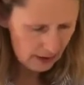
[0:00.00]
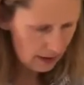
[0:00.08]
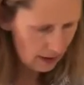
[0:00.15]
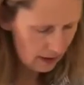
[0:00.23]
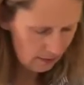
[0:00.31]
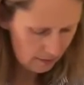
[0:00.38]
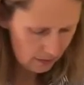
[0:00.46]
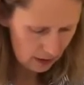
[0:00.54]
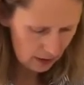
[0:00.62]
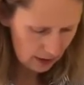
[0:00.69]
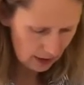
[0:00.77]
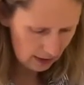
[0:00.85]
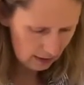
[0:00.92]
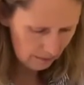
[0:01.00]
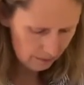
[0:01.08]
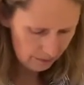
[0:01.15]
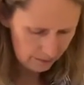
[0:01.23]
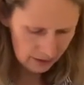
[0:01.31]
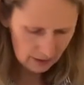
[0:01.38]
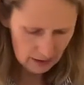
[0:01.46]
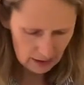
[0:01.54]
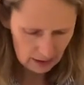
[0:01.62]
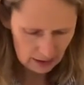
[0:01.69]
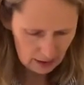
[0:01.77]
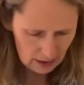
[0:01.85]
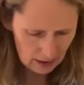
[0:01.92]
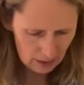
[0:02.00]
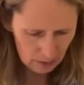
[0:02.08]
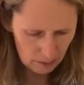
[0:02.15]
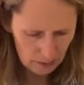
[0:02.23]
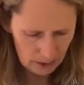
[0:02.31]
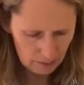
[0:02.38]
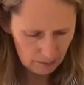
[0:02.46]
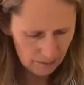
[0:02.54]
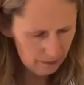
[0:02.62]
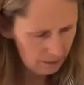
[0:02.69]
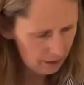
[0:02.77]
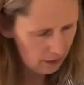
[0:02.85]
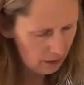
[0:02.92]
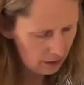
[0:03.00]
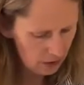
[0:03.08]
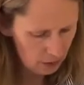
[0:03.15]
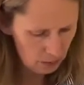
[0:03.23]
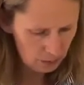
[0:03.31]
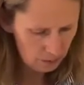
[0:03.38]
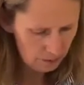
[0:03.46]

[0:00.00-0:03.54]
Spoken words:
and then that will make the soup